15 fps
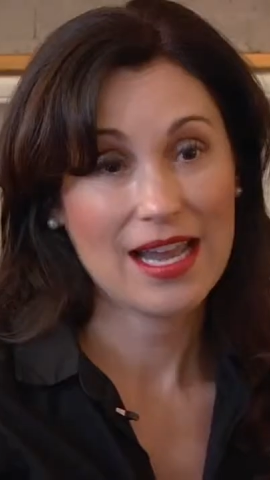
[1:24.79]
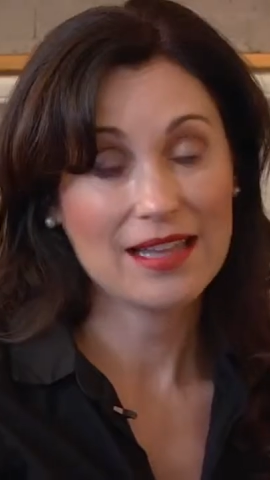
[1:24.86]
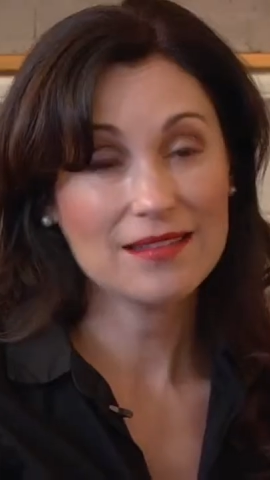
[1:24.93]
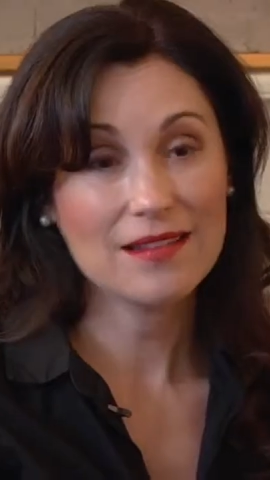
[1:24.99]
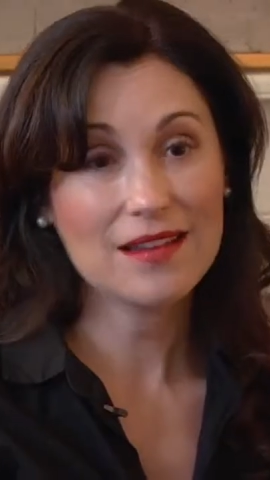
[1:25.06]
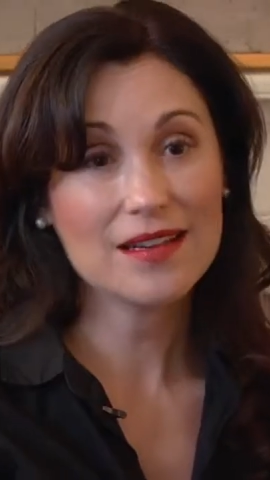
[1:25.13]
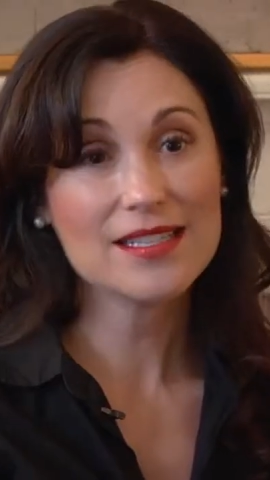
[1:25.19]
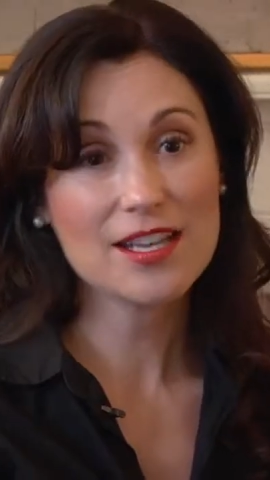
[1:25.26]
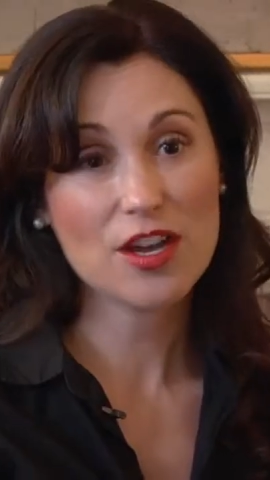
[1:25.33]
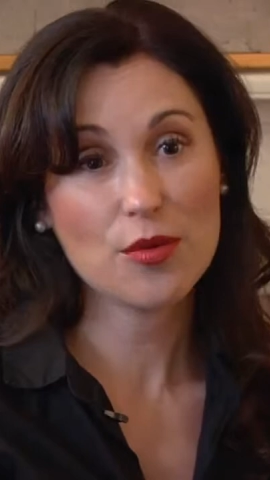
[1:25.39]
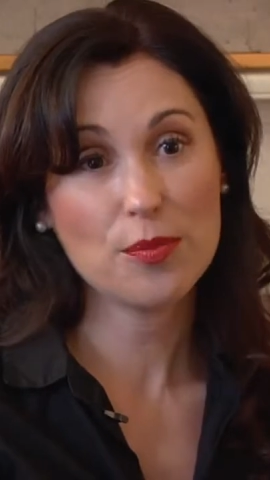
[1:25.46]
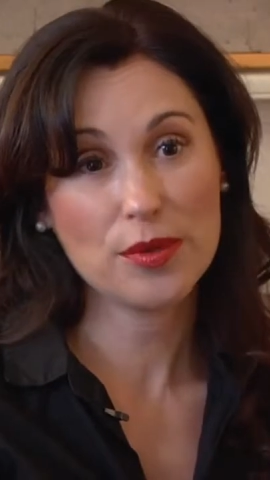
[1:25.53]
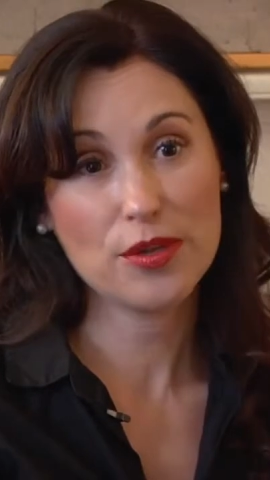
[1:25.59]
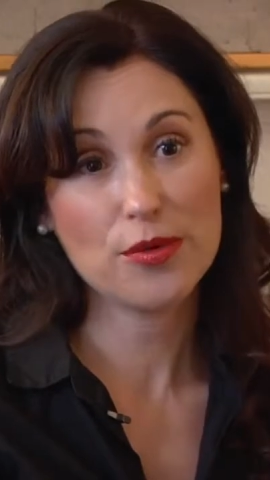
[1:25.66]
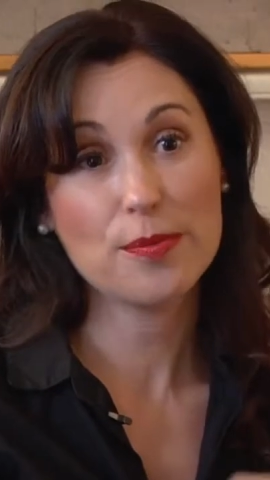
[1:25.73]
and let us
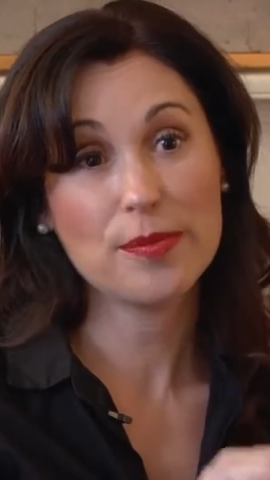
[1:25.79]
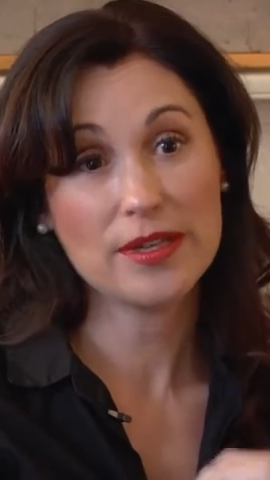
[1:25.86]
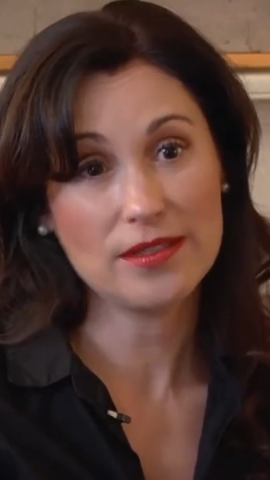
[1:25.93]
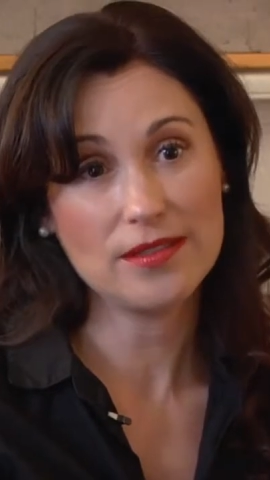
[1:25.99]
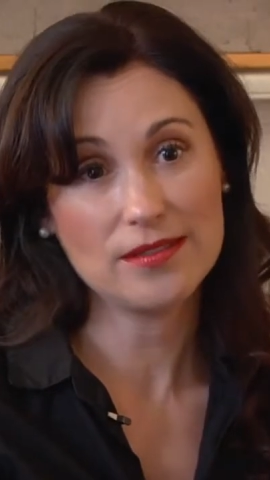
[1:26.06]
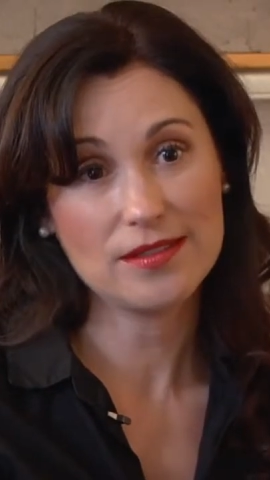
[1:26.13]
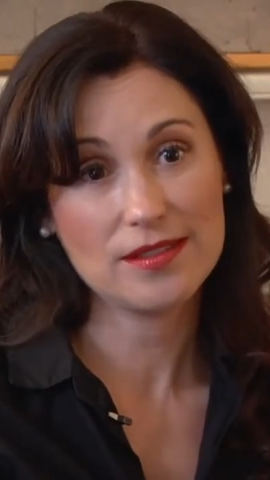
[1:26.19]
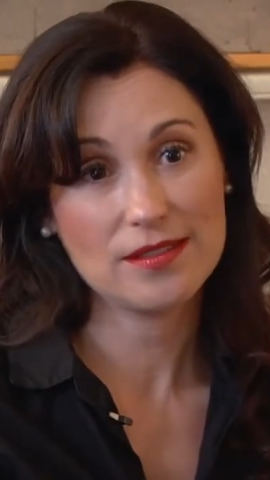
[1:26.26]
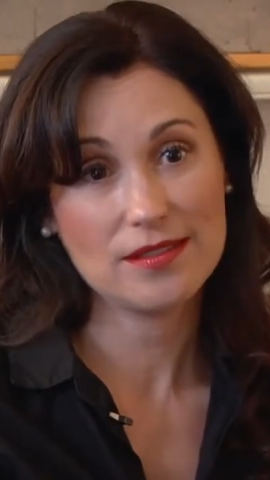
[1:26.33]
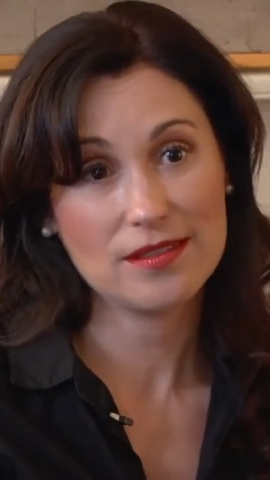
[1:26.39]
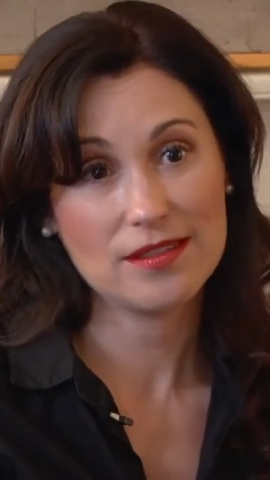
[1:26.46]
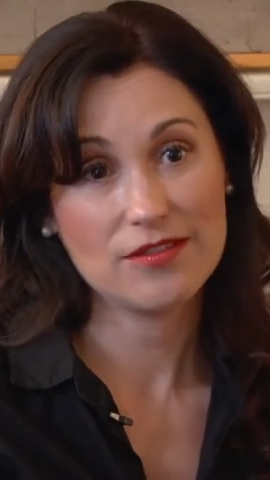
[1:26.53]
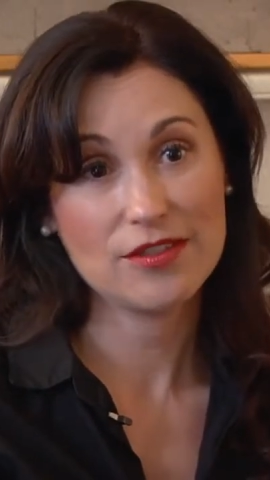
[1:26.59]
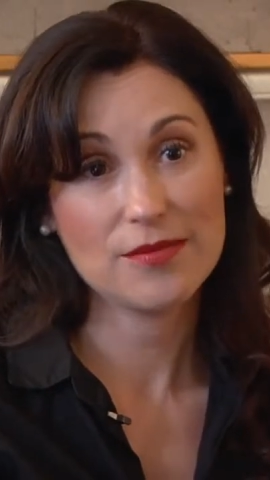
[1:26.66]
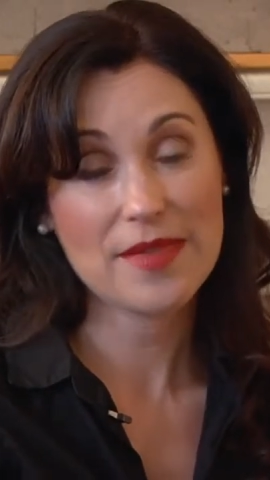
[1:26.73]
help you build
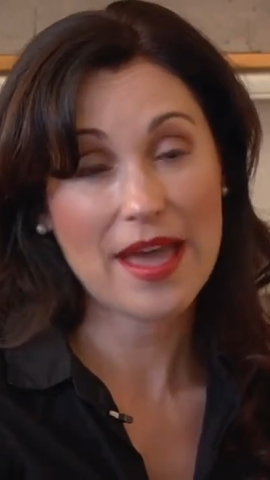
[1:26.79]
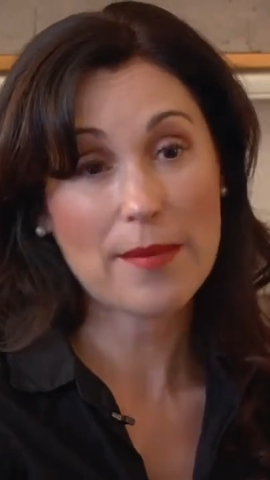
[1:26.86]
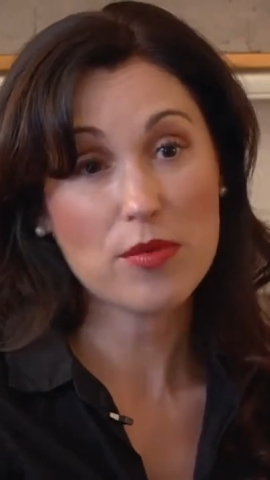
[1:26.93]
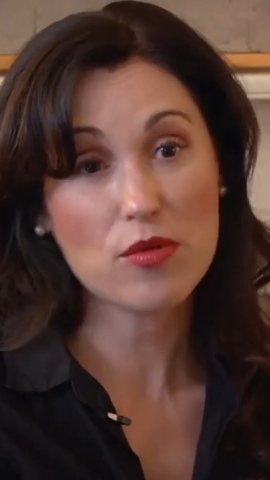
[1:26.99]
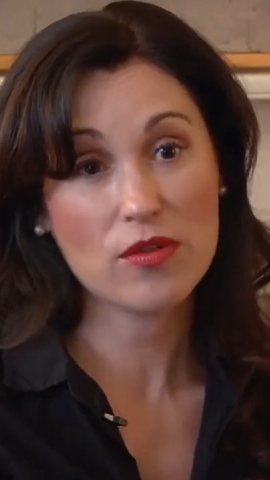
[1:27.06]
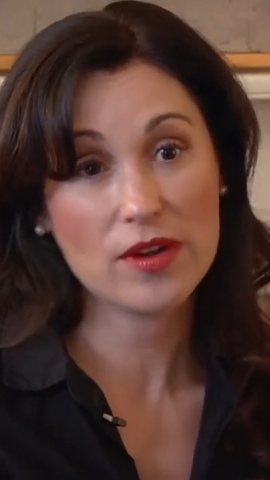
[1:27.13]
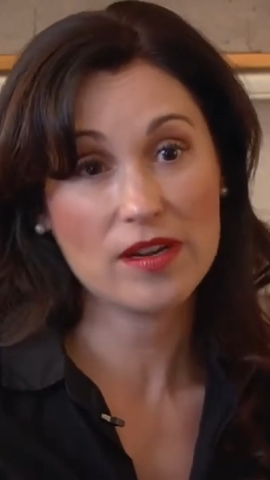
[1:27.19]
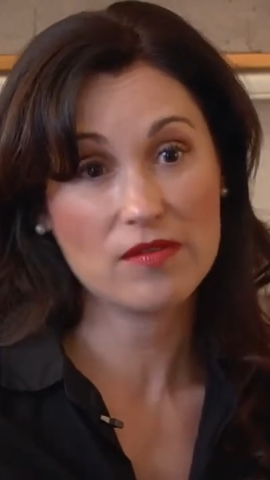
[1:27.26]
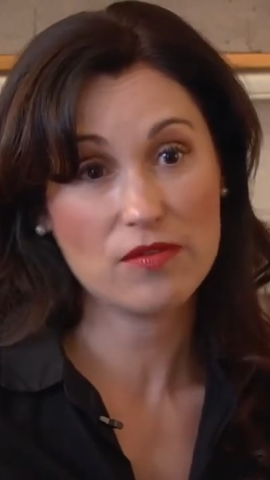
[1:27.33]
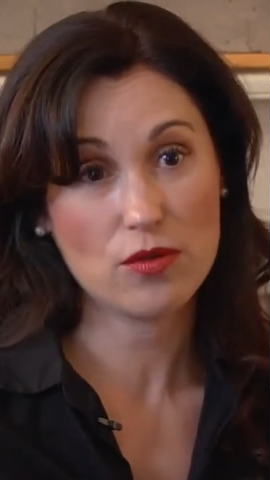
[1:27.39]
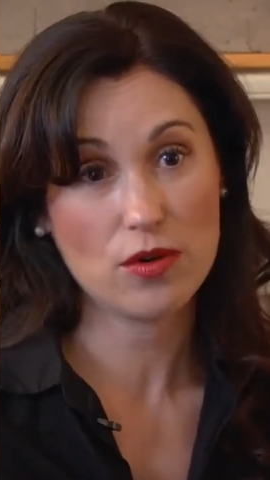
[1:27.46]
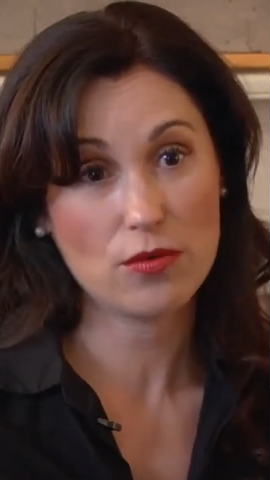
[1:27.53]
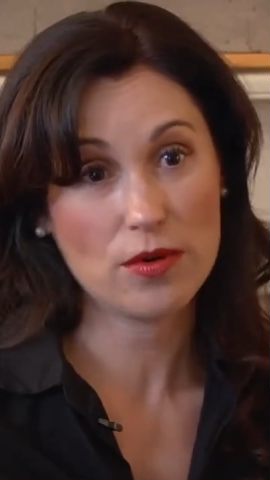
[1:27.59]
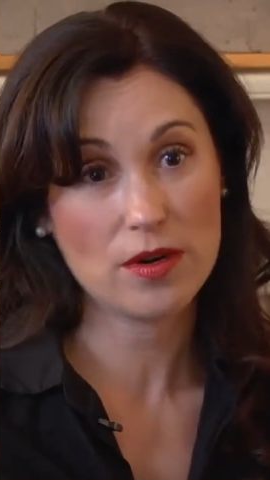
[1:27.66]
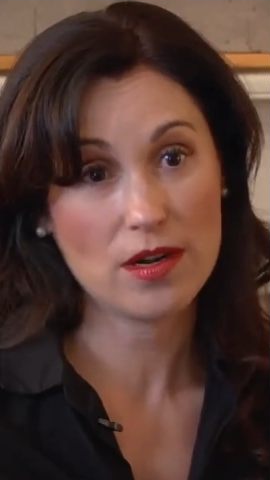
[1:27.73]
from that point
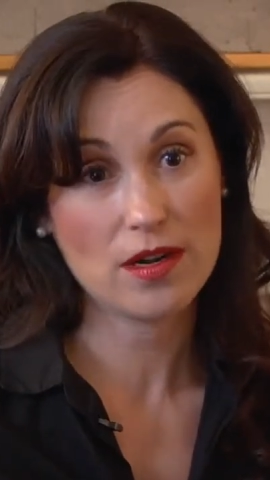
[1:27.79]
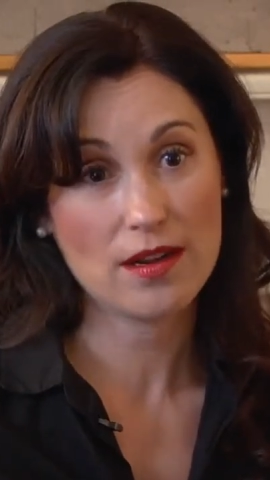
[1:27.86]
forward.